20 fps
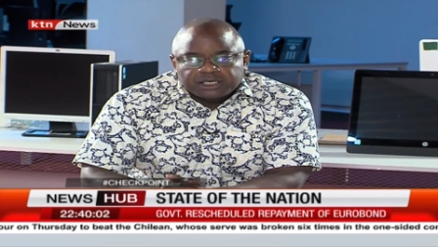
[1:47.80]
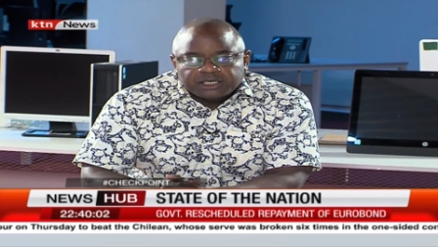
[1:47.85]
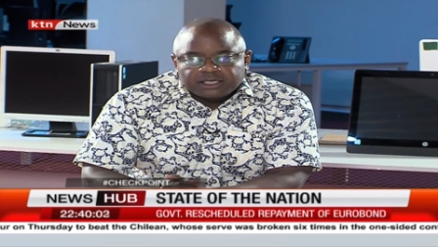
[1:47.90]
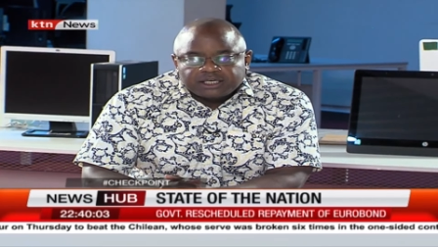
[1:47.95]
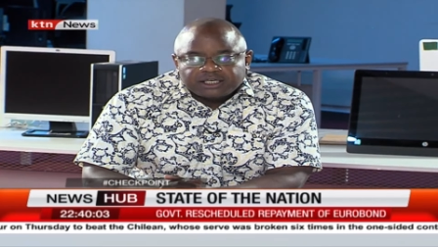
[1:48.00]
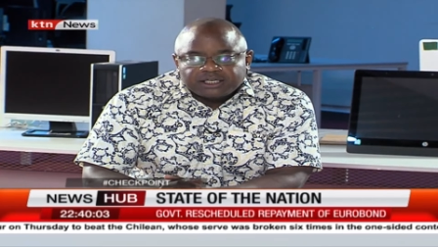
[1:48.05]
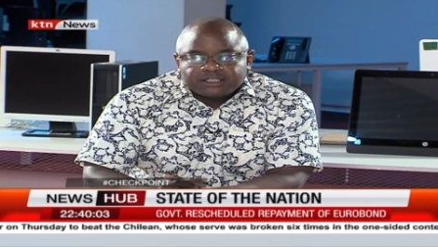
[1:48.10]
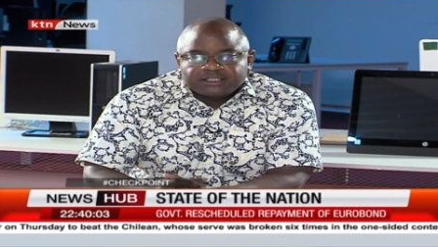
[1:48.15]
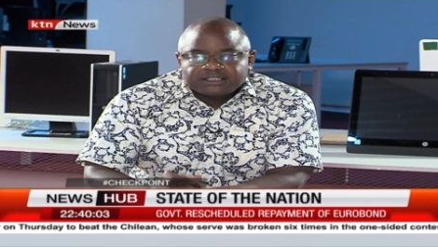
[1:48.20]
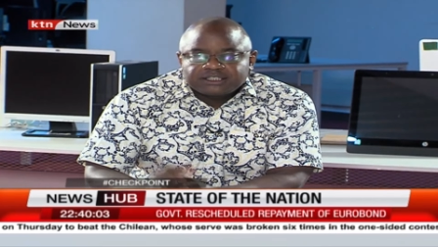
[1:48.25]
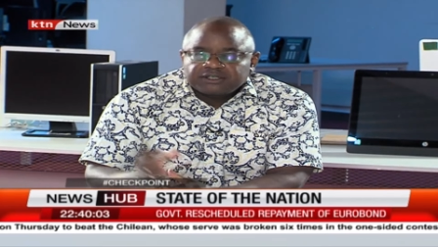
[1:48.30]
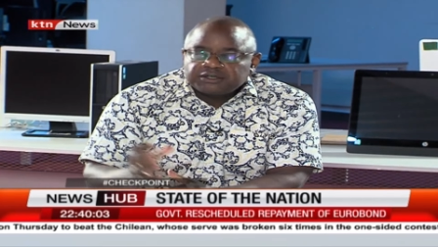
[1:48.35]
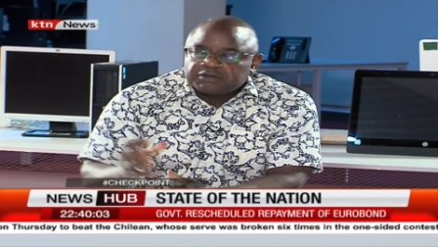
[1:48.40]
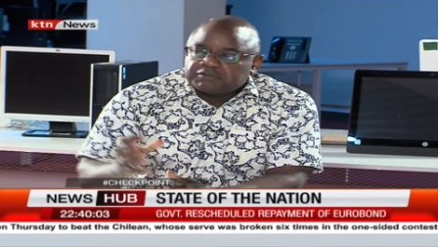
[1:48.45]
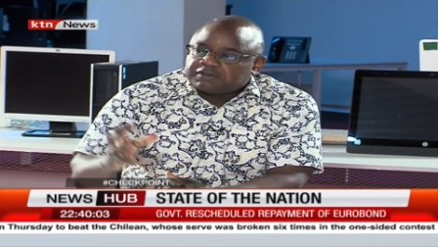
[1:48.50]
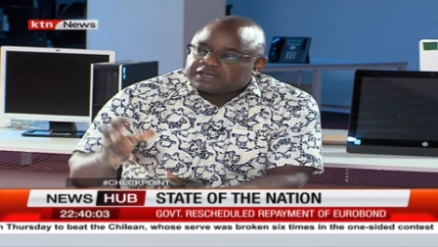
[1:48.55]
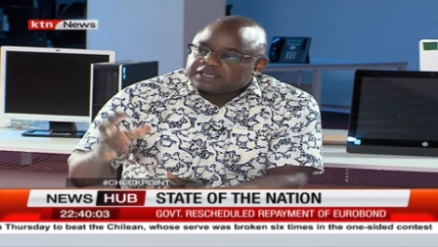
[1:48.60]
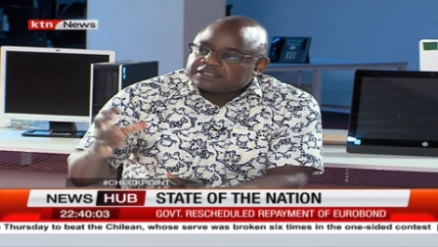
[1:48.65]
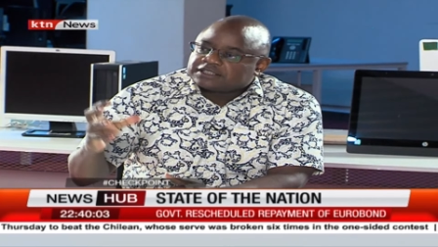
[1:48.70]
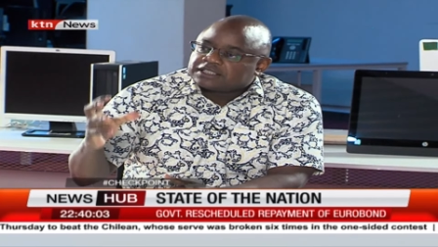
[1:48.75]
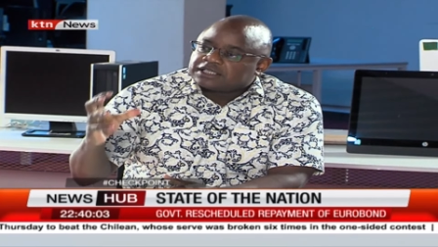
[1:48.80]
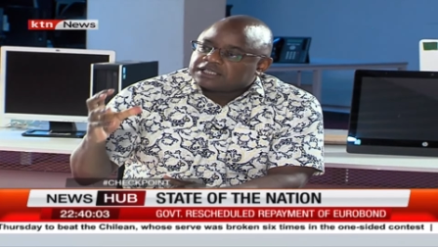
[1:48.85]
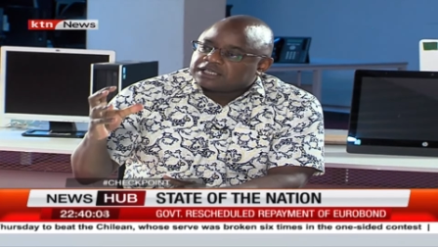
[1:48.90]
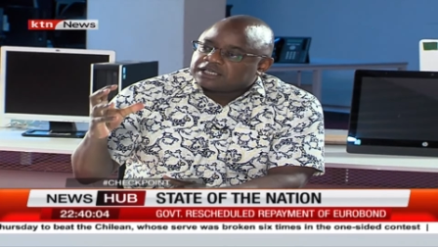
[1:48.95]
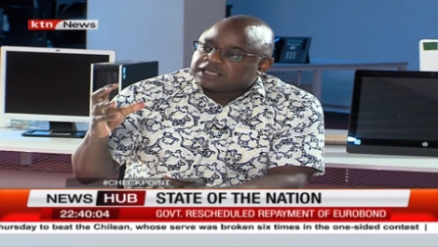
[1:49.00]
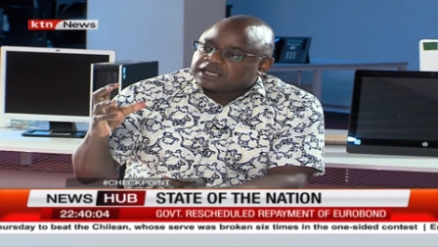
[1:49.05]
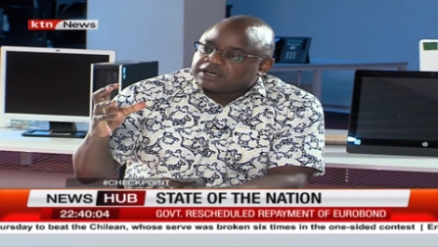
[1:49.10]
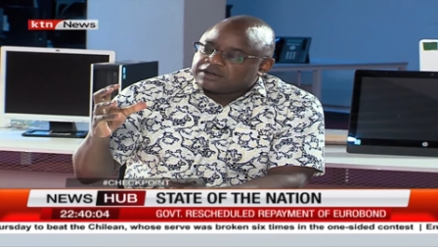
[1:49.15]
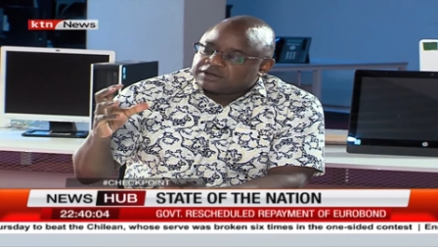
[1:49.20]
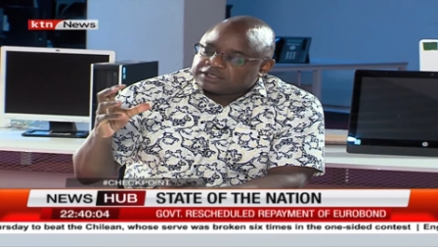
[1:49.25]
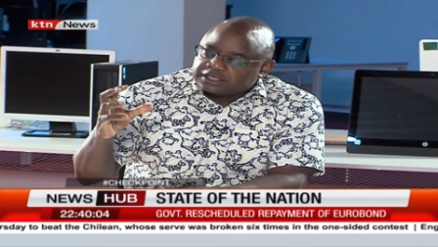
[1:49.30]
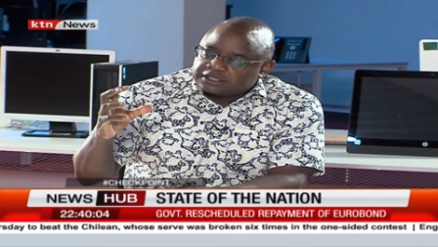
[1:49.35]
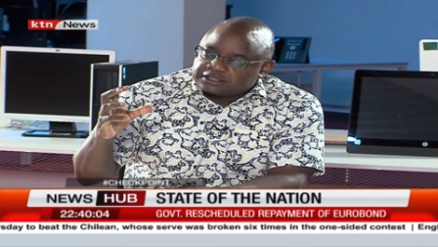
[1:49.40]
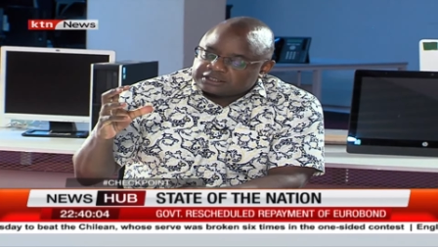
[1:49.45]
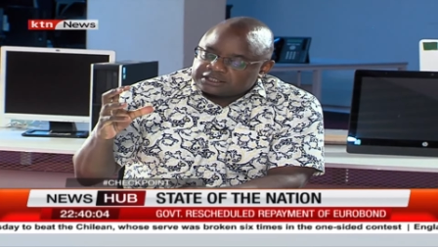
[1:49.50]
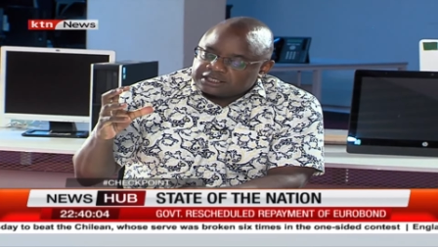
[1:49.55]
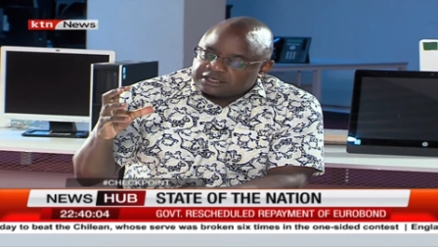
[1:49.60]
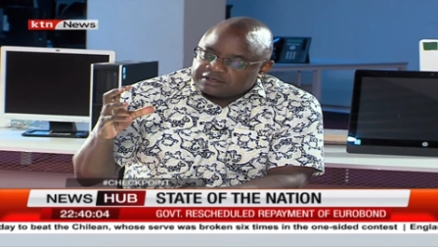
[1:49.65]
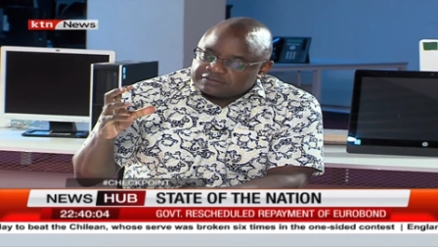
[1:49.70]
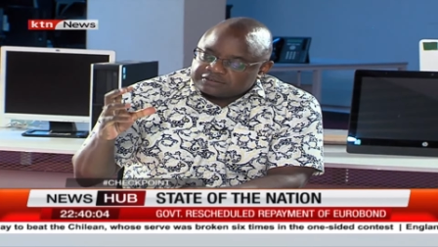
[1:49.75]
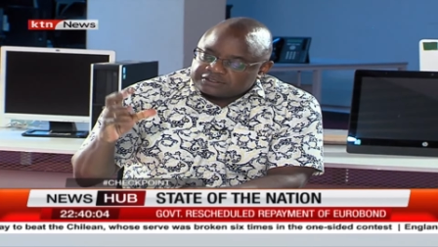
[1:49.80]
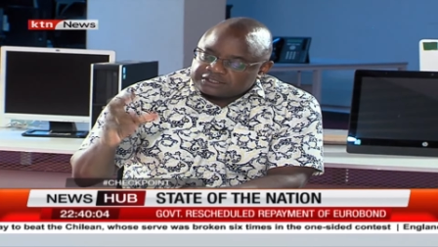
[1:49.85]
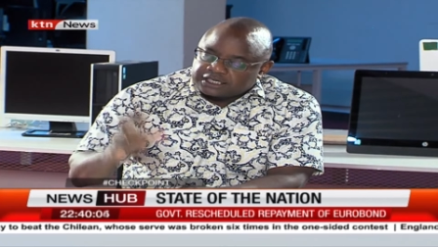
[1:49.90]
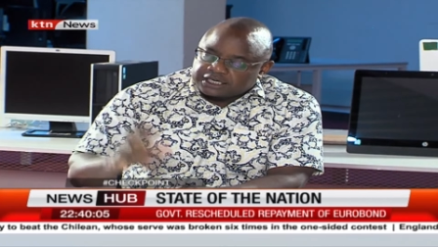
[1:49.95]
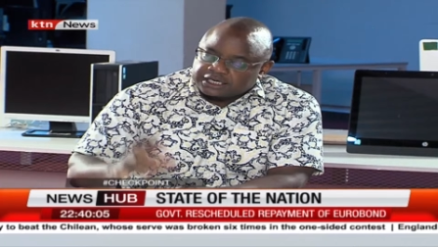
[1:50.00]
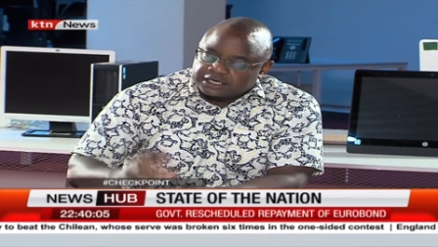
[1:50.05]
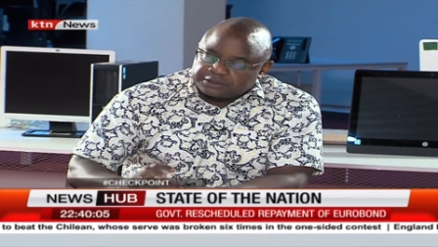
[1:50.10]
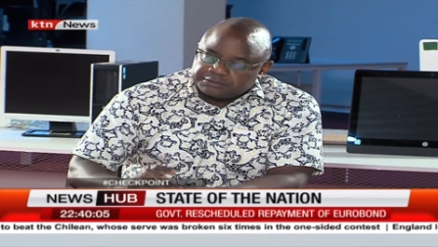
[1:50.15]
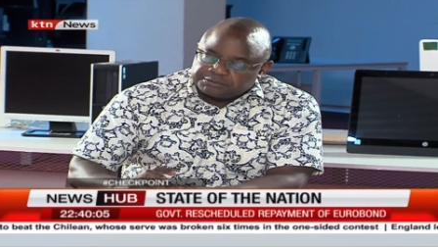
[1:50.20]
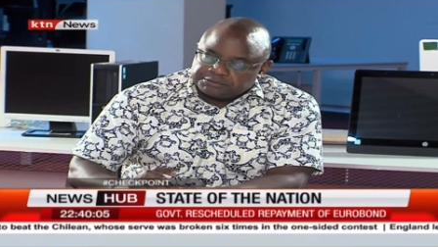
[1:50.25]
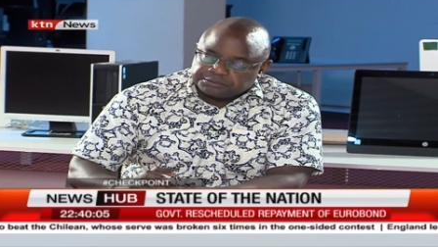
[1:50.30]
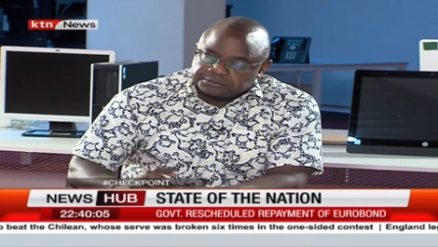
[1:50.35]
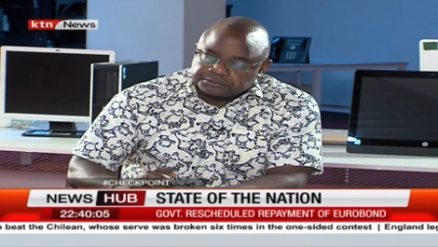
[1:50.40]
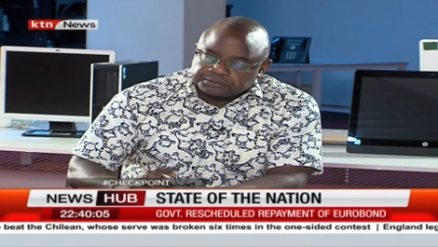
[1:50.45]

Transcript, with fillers: Instead of asking ourselves that um,